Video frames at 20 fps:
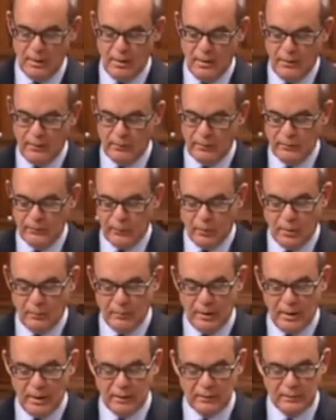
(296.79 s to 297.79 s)
The Reform
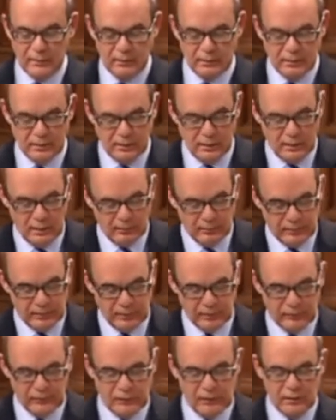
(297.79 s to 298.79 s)
Act Bill
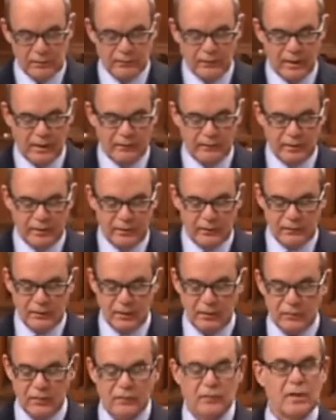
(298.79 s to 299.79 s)

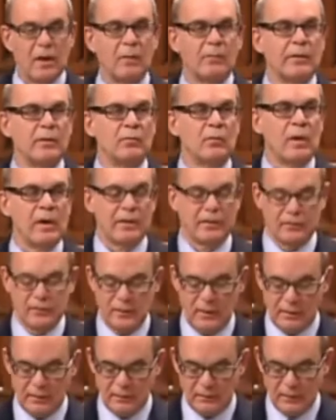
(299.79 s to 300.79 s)
C-586 has now been read a
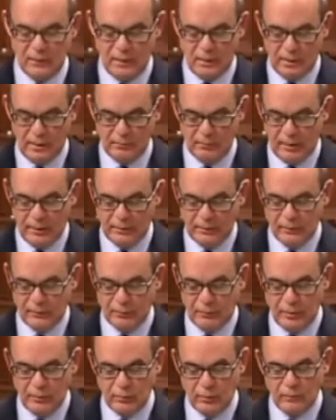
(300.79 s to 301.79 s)
second time and has
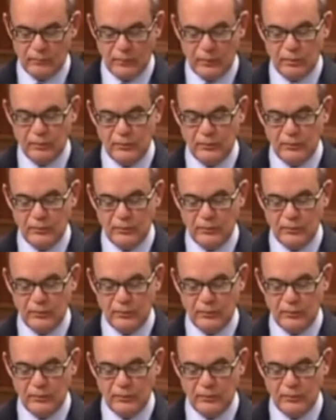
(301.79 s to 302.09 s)
been referred